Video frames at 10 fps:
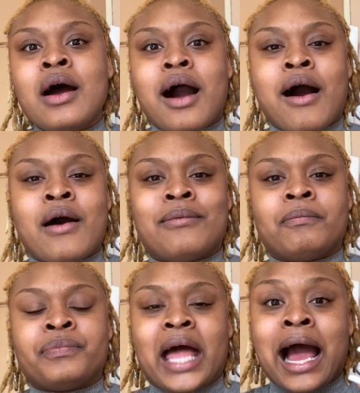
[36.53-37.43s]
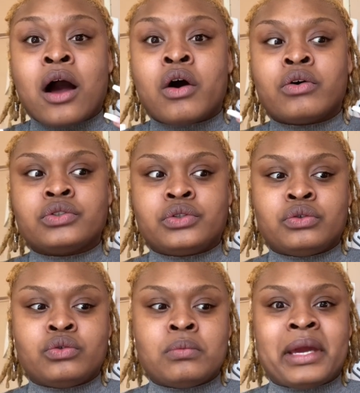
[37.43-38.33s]
how
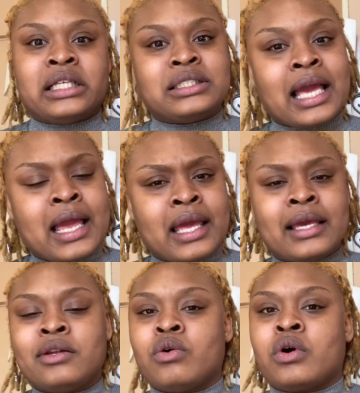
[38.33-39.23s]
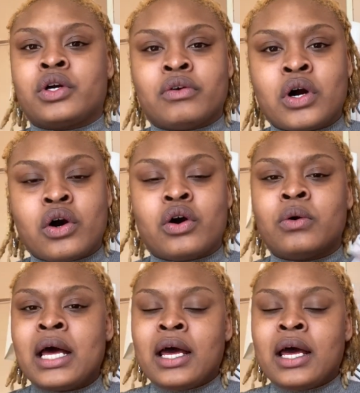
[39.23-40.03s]
to maintain or grow,